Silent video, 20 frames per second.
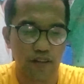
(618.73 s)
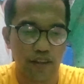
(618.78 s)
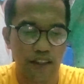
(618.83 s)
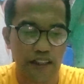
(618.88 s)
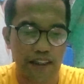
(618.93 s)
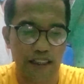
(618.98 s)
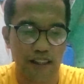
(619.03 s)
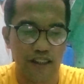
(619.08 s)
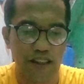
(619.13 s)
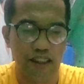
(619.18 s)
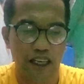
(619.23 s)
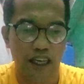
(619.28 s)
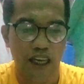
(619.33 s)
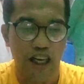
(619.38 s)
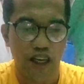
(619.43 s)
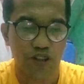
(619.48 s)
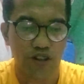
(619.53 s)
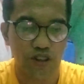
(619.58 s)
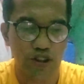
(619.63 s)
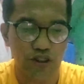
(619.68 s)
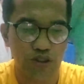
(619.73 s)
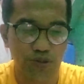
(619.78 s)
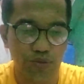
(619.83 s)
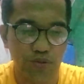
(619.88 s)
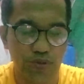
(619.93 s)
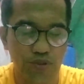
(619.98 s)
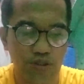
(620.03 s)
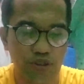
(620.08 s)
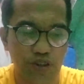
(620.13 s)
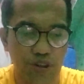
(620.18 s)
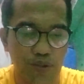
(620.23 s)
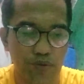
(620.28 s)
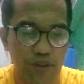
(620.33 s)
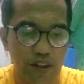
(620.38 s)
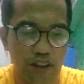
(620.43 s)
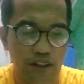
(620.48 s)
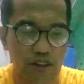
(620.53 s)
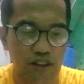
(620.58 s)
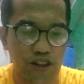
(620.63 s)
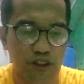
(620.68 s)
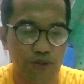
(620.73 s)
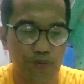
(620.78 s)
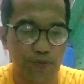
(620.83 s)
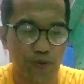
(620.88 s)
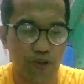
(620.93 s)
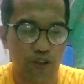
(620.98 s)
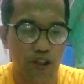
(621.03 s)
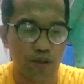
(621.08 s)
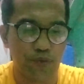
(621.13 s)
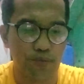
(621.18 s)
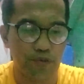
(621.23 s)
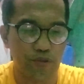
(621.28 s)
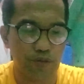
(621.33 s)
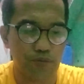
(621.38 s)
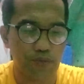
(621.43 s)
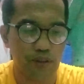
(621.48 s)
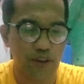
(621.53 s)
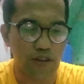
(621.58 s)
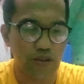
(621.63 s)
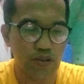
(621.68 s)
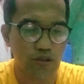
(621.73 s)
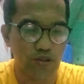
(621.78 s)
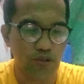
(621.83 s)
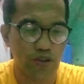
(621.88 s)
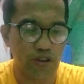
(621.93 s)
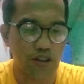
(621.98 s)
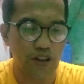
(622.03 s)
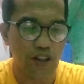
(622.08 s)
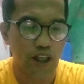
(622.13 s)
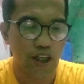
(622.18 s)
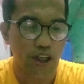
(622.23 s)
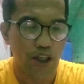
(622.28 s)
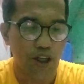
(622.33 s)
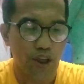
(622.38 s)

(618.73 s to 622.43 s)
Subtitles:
Again, reduce the risk for inflammation,